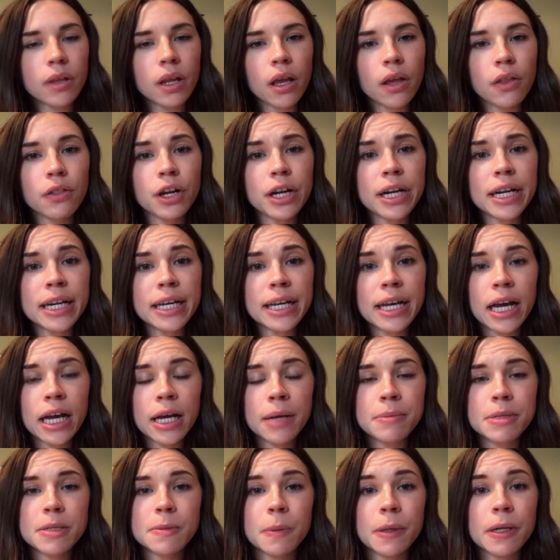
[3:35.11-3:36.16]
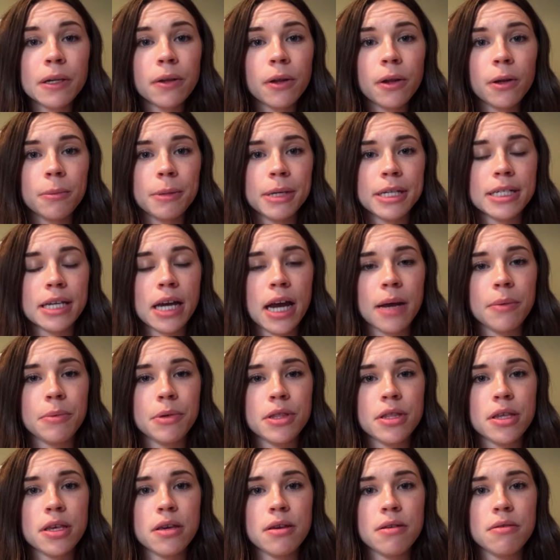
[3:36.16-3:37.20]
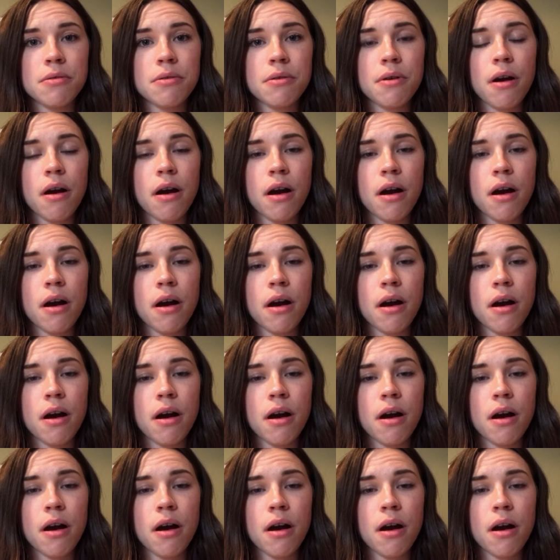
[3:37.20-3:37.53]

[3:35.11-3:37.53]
they're going to come spend a little bit of time with you